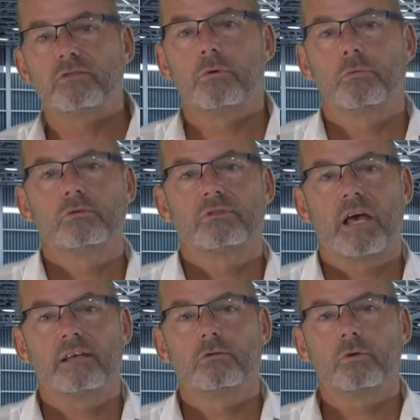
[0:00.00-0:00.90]
what we'll
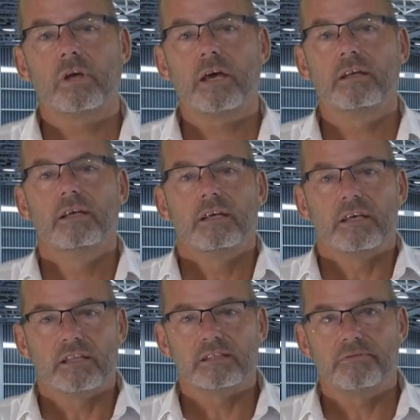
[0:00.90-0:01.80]
take a look at
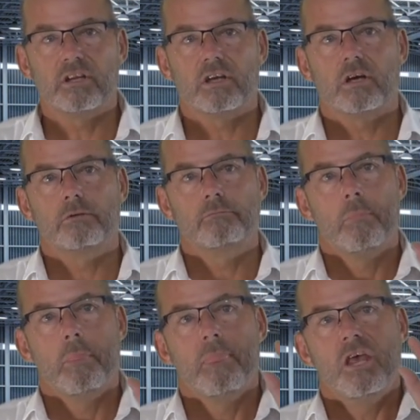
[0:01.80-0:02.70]
in this video.
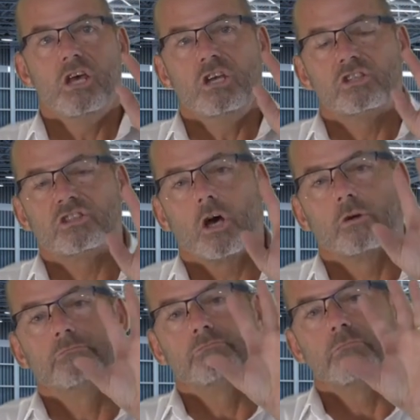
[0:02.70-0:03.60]
So,
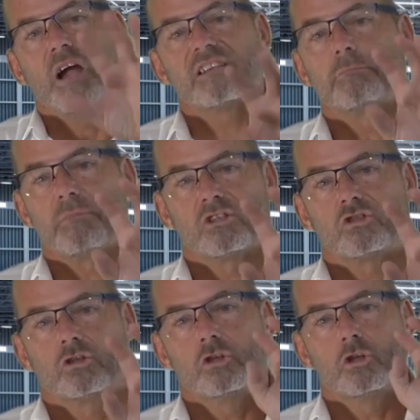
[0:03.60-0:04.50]
as I
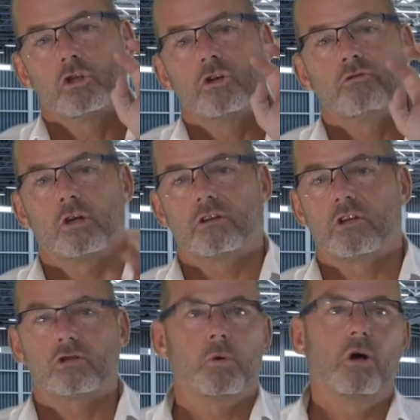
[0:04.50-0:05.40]
mentioned, you've got the
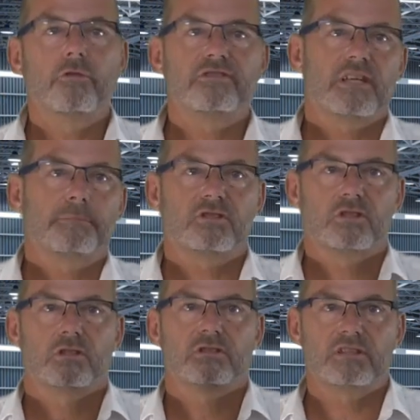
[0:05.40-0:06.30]
12 steps
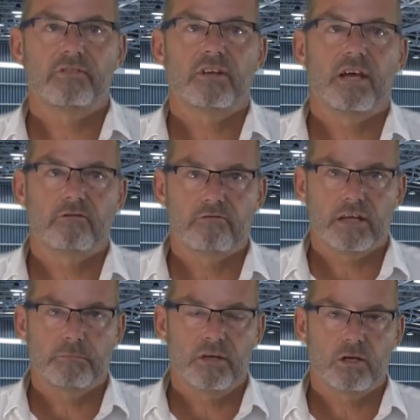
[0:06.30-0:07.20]
and 78
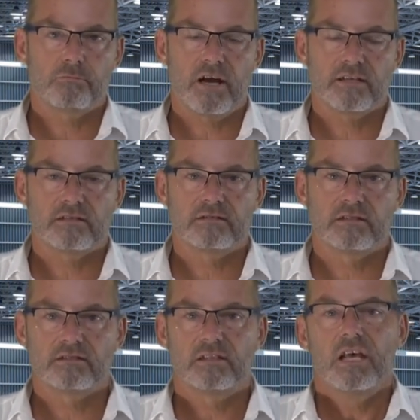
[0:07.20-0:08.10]
recommended
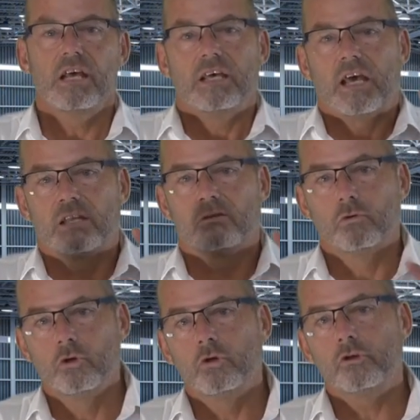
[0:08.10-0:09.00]
practices and
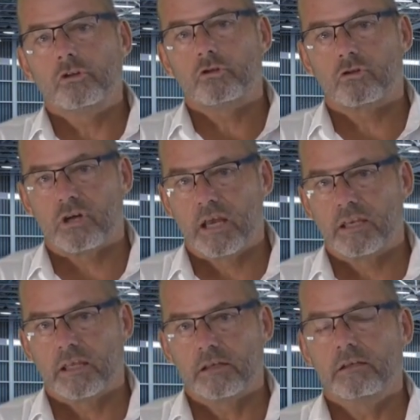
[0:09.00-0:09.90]
all the
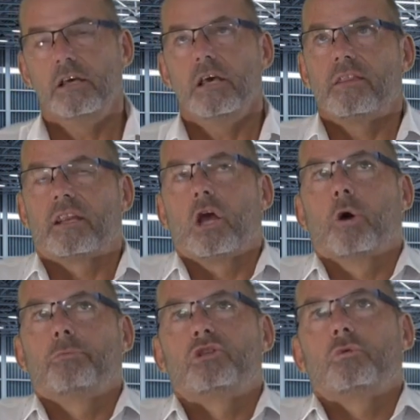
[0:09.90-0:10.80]
training that
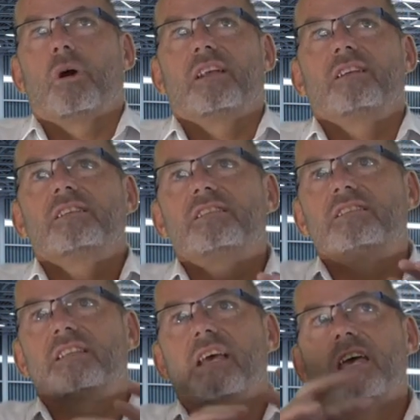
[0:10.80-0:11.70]
helps you
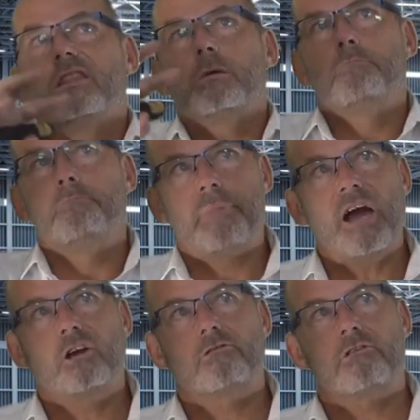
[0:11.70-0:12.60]
understand the
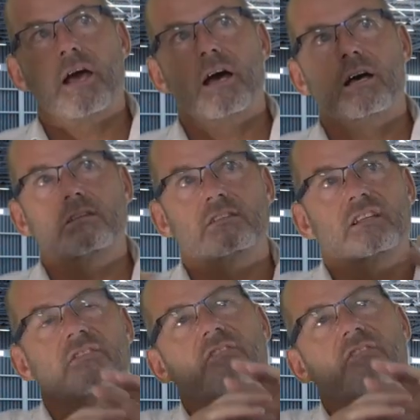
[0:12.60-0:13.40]
background and the